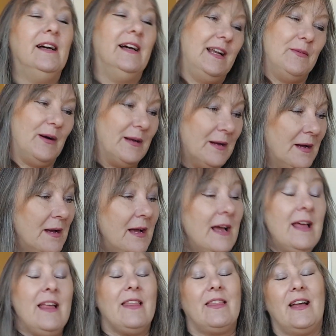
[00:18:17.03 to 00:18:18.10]
Anyway,
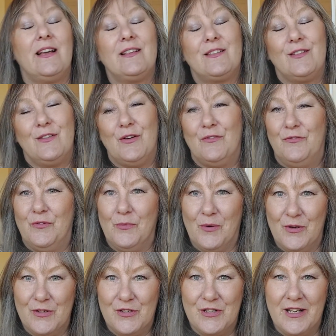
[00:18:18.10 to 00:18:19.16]
thanks a lot for
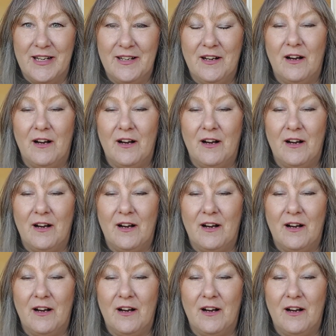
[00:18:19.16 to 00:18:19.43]
watching.